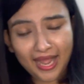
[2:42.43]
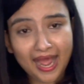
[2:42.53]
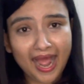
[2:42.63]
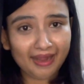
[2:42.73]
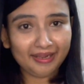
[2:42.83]

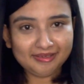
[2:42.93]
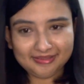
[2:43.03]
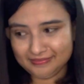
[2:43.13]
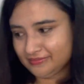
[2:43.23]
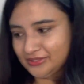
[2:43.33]
I
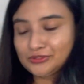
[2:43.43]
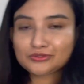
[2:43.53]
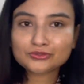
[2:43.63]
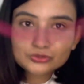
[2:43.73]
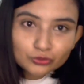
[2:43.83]
am
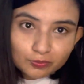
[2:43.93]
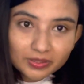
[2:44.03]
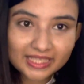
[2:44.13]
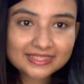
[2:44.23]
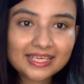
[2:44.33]
super
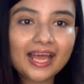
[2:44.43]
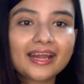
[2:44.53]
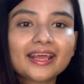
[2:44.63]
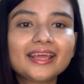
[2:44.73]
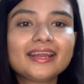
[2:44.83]

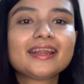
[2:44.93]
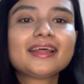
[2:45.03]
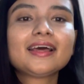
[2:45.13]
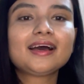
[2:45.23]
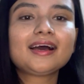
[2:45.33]
excited.
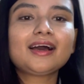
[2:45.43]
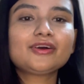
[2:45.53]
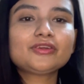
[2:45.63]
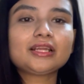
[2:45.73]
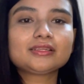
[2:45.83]
How do
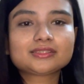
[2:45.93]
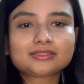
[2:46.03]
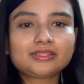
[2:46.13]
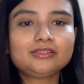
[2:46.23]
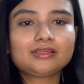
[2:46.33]
I look? Do
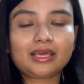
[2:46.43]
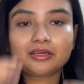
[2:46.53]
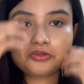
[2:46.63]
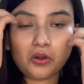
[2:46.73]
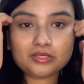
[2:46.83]
I look like a
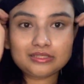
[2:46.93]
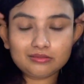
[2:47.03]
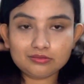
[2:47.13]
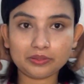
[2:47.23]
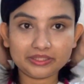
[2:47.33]
doctor
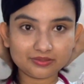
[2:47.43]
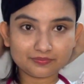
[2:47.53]
already?